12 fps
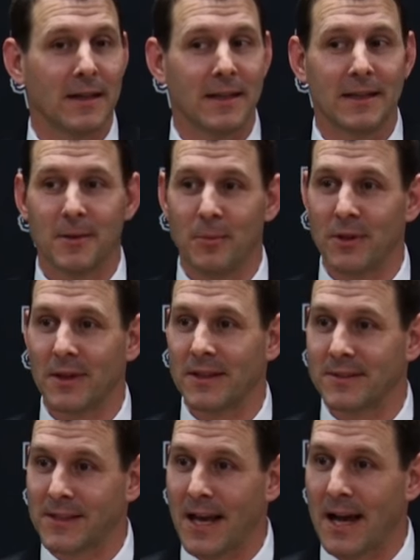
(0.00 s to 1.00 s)
get to building a
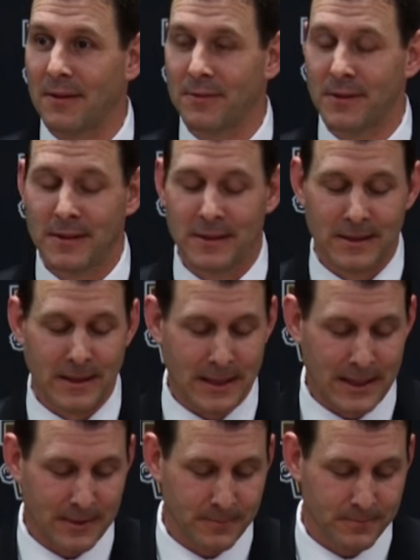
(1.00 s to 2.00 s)
staff.
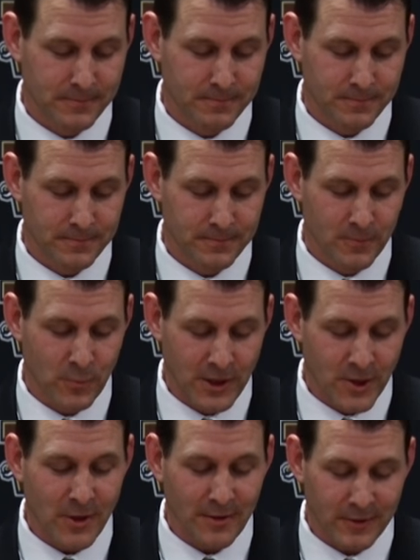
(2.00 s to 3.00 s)
We
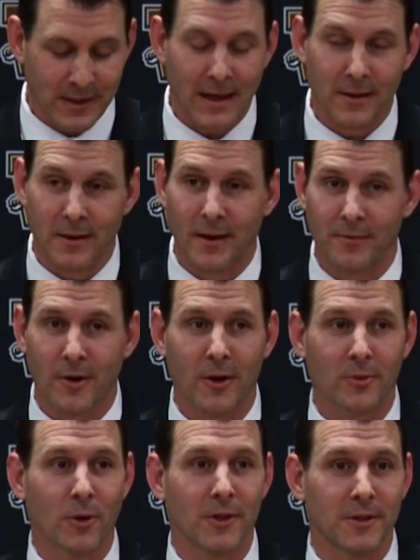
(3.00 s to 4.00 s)
do have a lot of
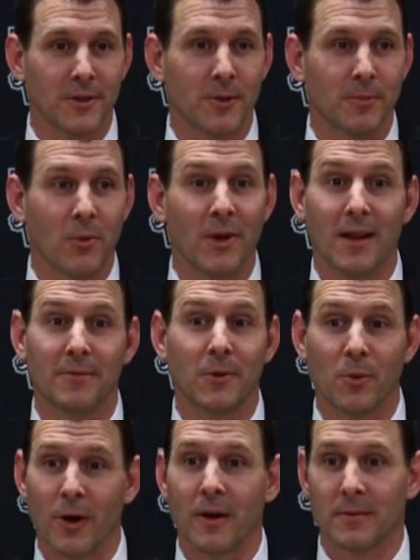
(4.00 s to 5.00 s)
hard work to do, but we love to
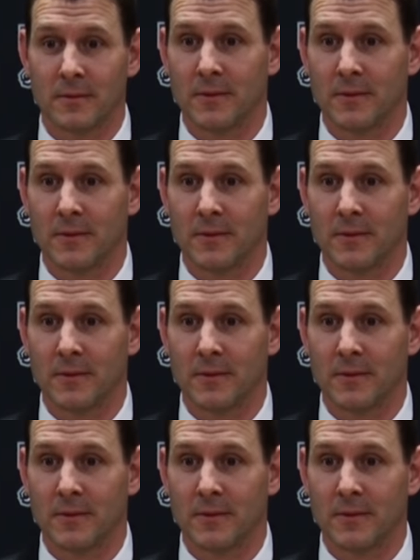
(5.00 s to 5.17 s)
work.